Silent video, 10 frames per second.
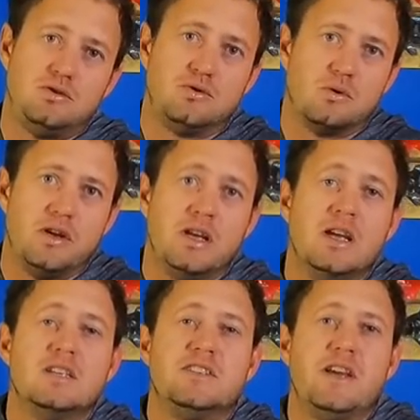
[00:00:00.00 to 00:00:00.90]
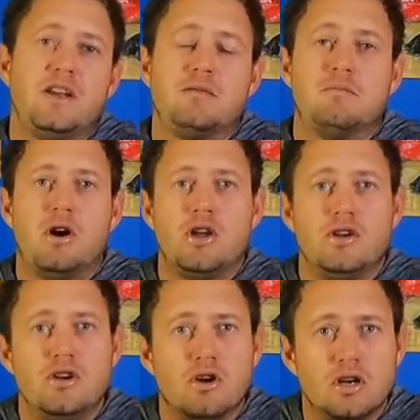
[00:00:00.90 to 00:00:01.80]
enjoy sharing my
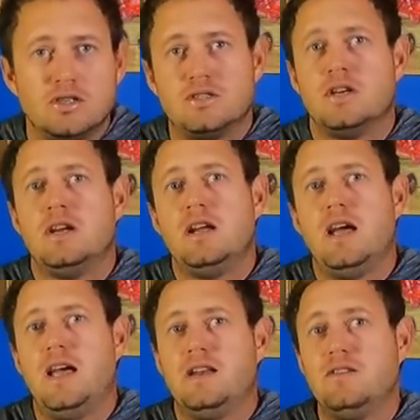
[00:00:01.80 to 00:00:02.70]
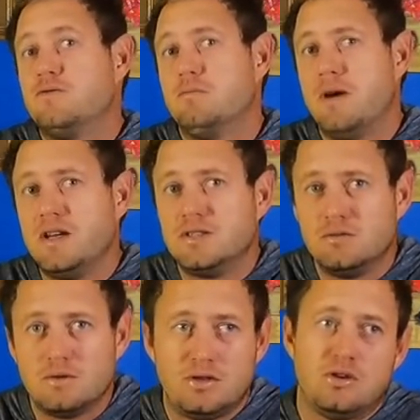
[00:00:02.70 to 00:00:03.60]
knowledge and
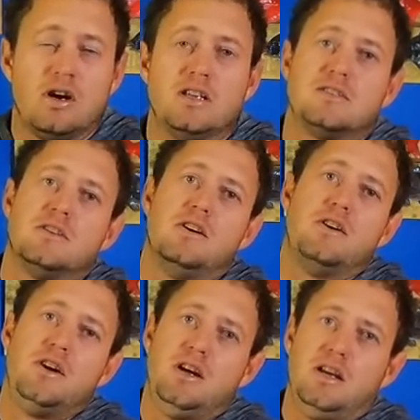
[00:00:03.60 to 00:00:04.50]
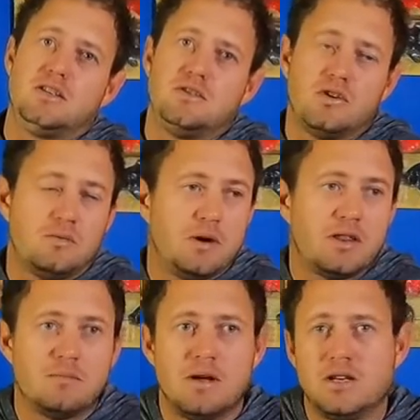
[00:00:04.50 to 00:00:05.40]
information with you guys. So it's not
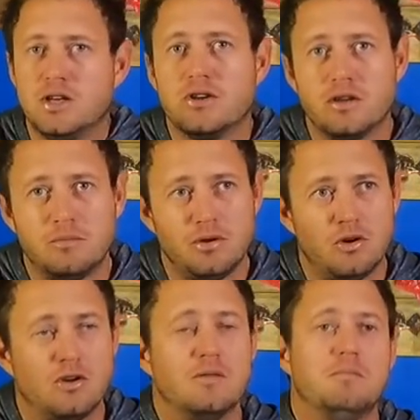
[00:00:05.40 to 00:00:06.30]
about the money, don't get me wrong,